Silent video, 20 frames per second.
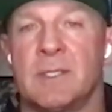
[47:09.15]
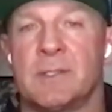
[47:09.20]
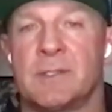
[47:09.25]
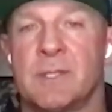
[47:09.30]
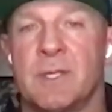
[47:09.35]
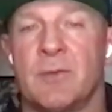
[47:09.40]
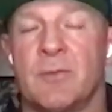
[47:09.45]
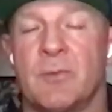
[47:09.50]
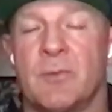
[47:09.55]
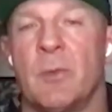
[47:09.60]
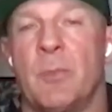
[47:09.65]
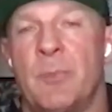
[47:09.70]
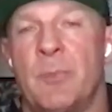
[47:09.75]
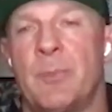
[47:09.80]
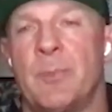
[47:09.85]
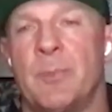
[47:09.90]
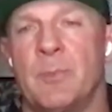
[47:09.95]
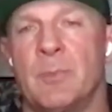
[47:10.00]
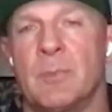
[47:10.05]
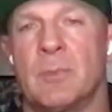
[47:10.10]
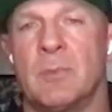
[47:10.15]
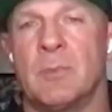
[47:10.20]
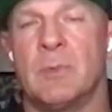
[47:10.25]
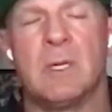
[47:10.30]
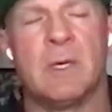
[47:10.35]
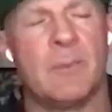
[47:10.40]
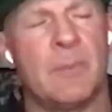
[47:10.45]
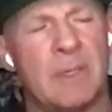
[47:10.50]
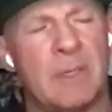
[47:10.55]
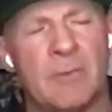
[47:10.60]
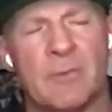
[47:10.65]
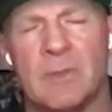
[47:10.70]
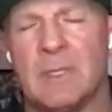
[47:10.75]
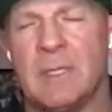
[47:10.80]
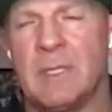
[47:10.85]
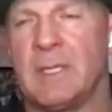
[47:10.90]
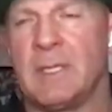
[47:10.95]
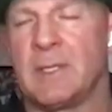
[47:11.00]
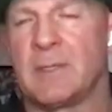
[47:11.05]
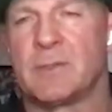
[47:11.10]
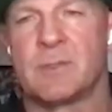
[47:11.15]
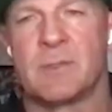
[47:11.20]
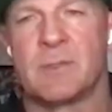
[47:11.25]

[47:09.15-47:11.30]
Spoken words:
is a been really